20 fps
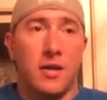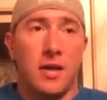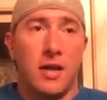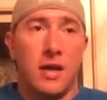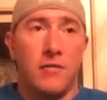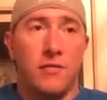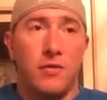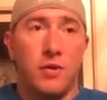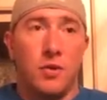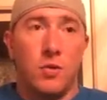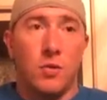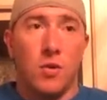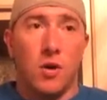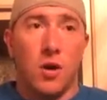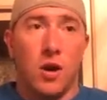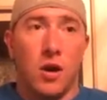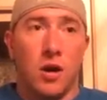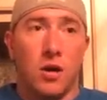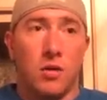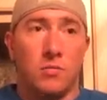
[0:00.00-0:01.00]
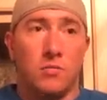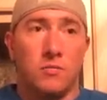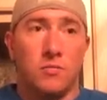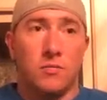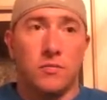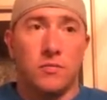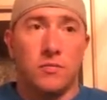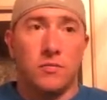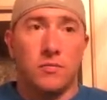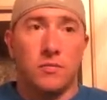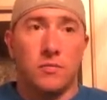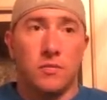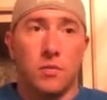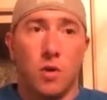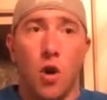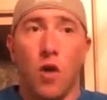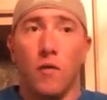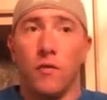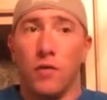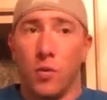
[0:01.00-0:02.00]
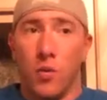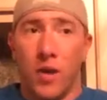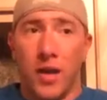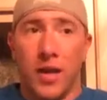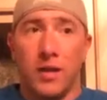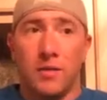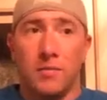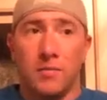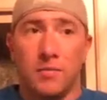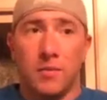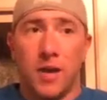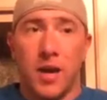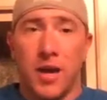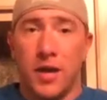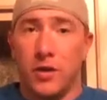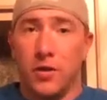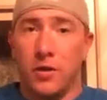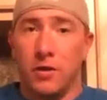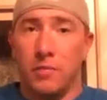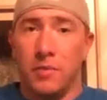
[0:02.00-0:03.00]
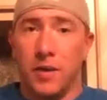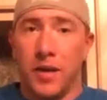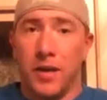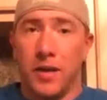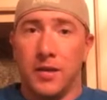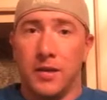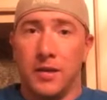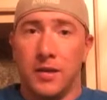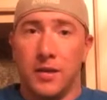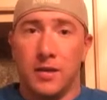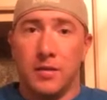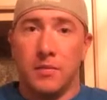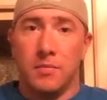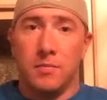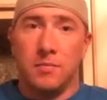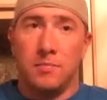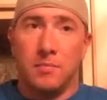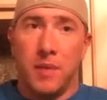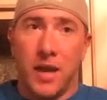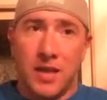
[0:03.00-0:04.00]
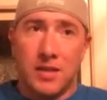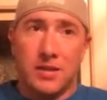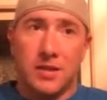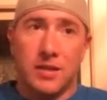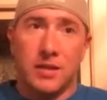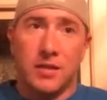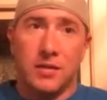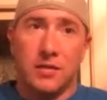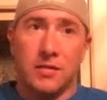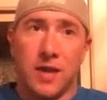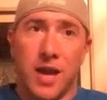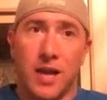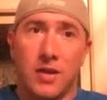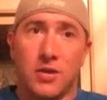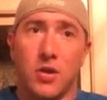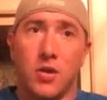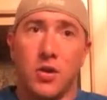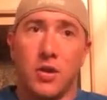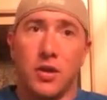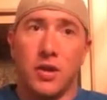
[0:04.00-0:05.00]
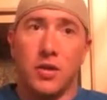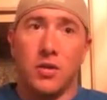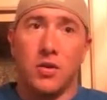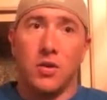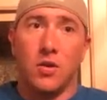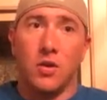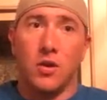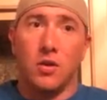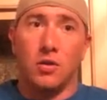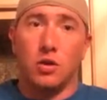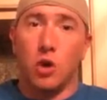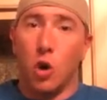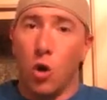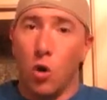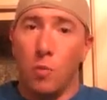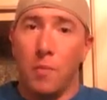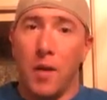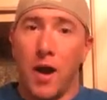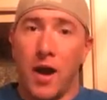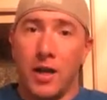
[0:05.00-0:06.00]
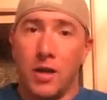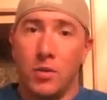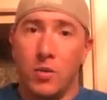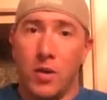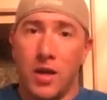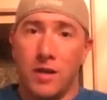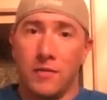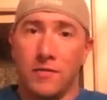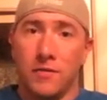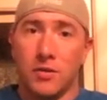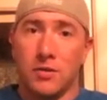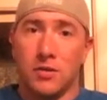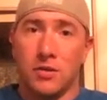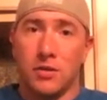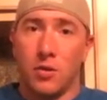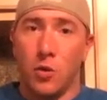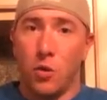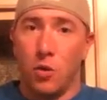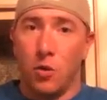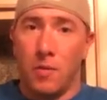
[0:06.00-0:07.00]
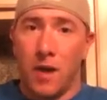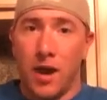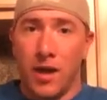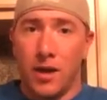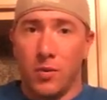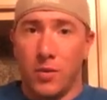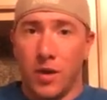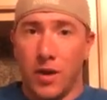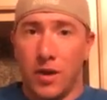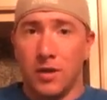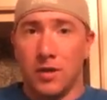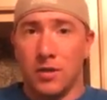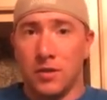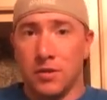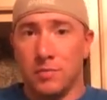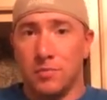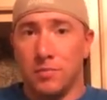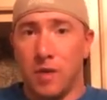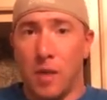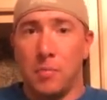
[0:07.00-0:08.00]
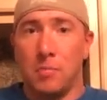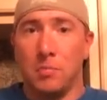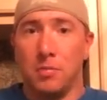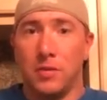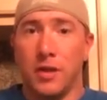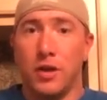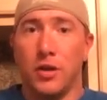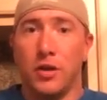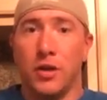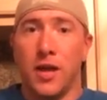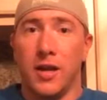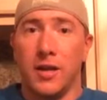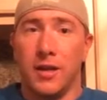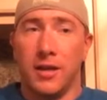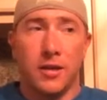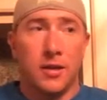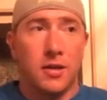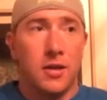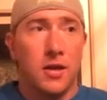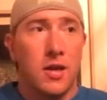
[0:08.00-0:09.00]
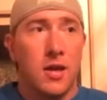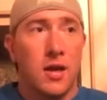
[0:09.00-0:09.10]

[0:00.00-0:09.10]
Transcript: If you are overweight by a good bit, basing that target on goal body weight versus total body weight is probably a good idea.